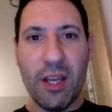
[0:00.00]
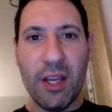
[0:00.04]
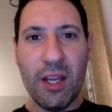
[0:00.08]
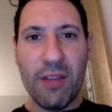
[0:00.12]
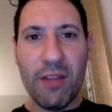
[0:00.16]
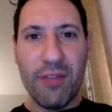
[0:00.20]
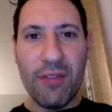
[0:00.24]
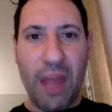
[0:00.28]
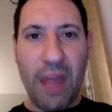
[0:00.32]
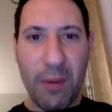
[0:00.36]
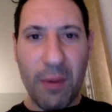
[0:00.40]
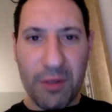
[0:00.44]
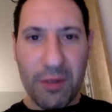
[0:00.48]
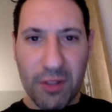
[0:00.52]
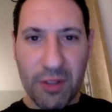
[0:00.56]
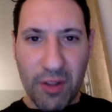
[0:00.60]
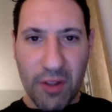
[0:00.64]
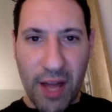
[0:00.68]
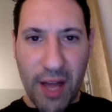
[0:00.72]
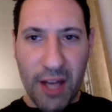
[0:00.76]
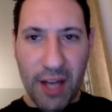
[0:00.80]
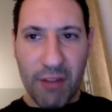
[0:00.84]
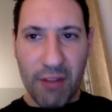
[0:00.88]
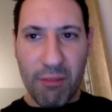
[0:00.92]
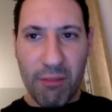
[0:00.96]
that was a
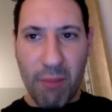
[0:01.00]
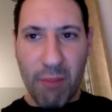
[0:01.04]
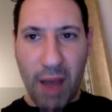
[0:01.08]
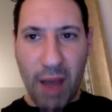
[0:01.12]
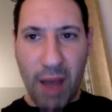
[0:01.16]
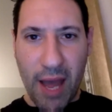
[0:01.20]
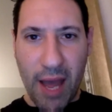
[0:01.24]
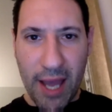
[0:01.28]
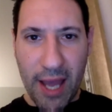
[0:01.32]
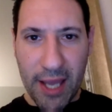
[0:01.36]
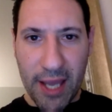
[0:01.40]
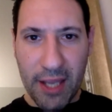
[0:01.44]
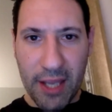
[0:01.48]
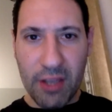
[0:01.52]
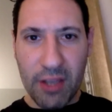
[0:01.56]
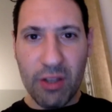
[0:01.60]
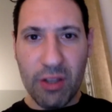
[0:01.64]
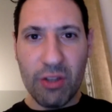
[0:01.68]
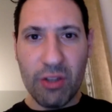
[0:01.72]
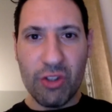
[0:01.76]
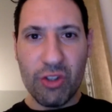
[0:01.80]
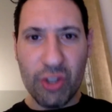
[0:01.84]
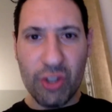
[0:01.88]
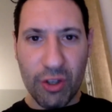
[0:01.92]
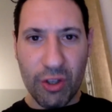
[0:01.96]
lot of my
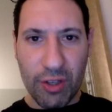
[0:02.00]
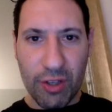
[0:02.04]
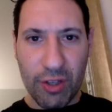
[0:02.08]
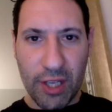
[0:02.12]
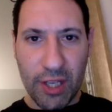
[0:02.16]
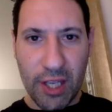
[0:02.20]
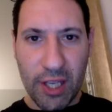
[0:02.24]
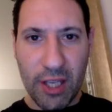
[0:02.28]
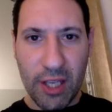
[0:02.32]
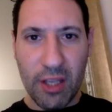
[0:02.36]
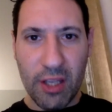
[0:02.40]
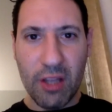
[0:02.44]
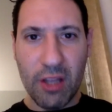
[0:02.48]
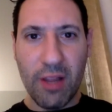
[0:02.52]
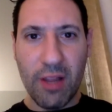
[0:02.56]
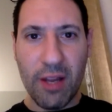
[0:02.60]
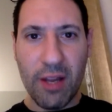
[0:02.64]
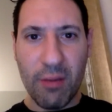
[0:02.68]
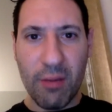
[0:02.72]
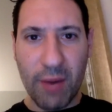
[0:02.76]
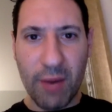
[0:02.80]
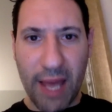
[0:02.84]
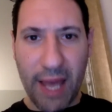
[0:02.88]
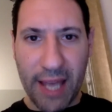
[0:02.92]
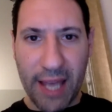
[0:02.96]
journey a lot of
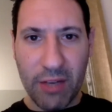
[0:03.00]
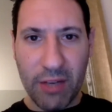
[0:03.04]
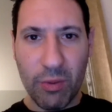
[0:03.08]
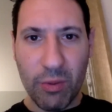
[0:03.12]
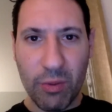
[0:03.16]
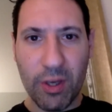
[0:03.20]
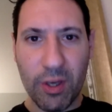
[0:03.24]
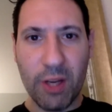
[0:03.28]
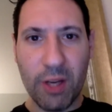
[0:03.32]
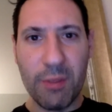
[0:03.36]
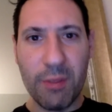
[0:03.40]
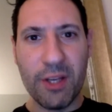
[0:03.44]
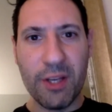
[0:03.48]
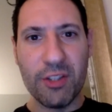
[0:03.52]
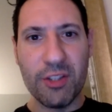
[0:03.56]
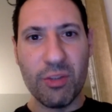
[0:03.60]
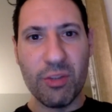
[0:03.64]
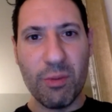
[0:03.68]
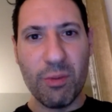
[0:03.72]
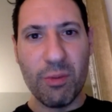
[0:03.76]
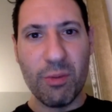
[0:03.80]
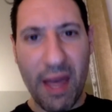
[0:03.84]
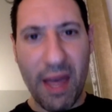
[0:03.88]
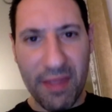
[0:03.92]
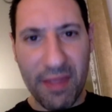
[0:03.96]
what i had to work on because you know when
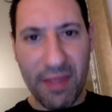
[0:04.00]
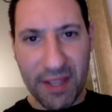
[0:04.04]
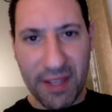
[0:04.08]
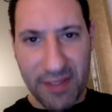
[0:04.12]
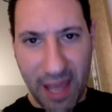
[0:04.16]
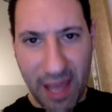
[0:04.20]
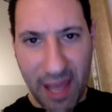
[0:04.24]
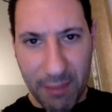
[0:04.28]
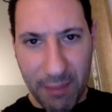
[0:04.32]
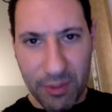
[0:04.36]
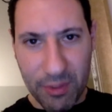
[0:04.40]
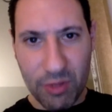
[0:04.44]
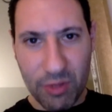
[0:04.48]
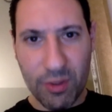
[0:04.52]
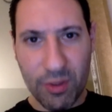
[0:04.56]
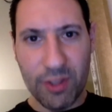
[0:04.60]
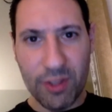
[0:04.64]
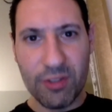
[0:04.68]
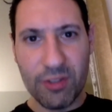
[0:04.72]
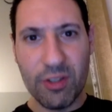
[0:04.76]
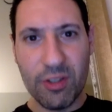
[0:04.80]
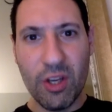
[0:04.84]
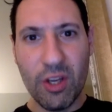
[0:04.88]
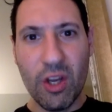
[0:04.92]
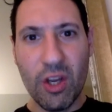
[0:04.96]
bad things happen to
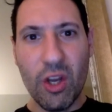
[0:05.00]
us